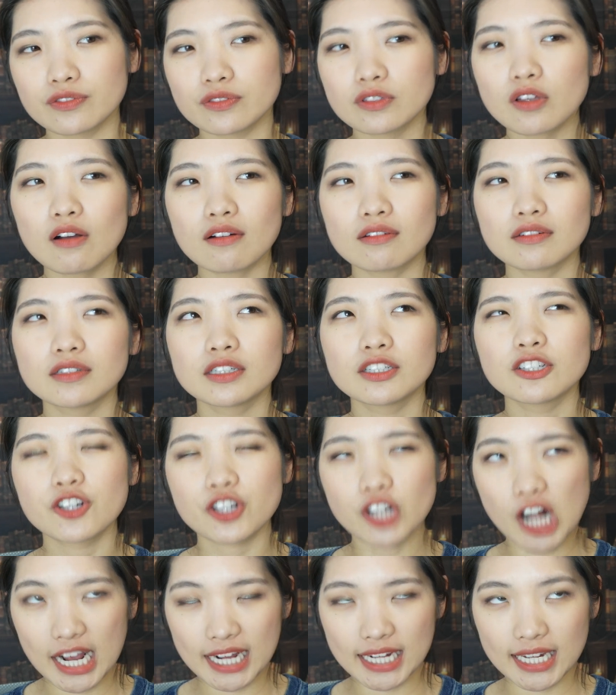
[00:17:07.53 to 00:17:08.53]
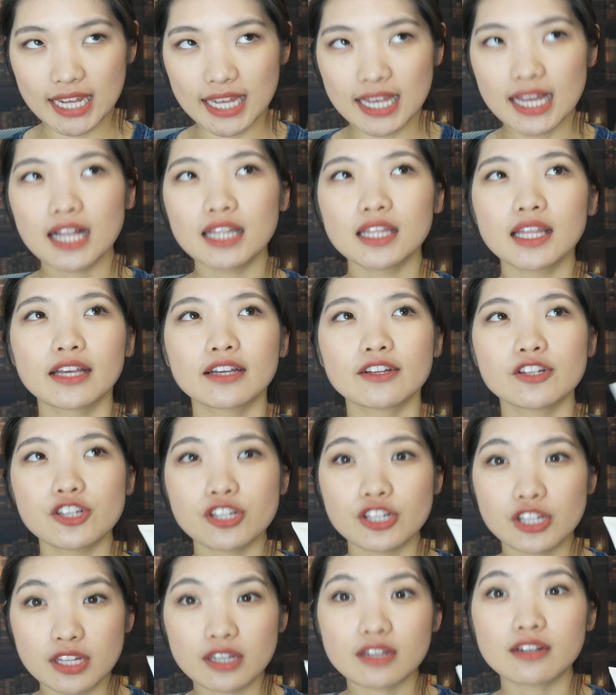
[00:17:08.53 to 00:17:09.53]
not shiny, like a
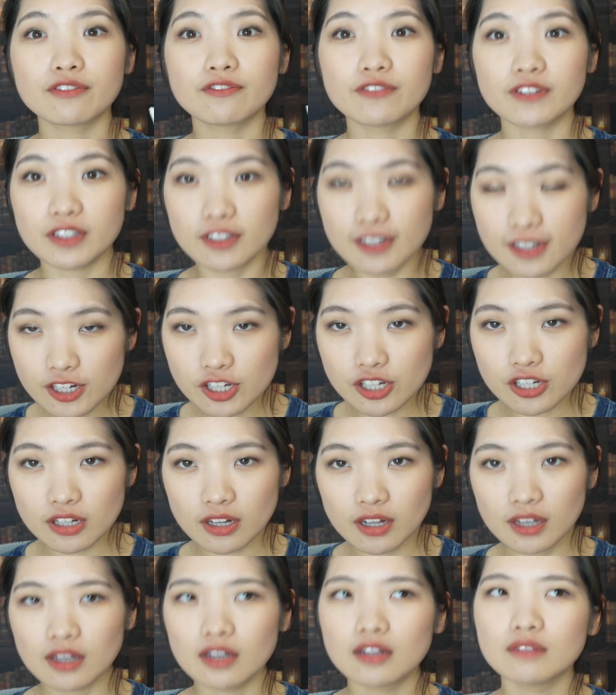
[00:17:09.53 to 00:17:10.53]
sheer finish.